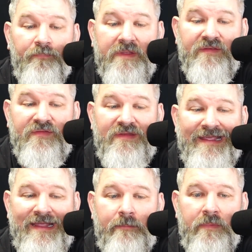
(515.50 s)
is
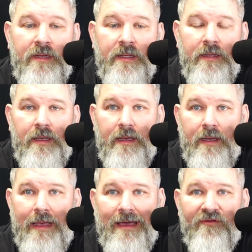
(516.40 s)
deemed
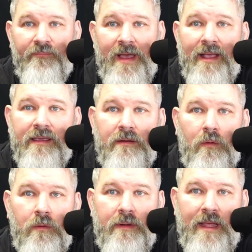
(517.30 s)
out of pocket
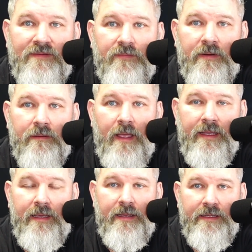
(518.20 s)
or not to their
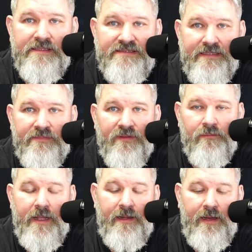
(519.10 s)
liking is deemed a
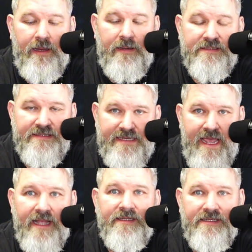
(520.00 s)
threat and is
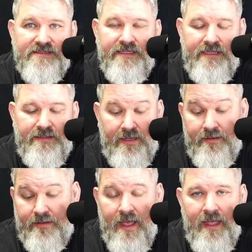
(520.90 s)
attacked as
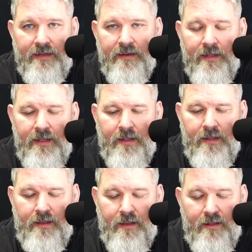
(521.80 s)
in kind.
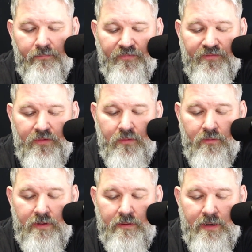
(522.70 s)

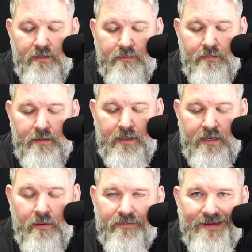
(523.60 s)
So it
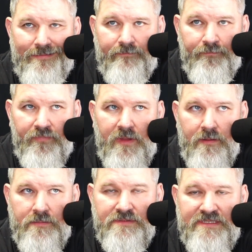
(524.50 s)
and then
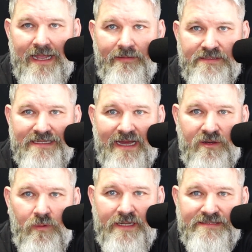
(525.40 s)
side
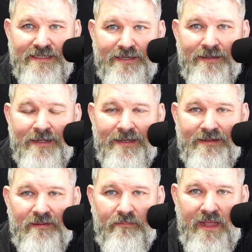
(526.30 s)
quest here,
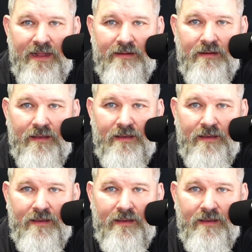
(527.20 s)
the main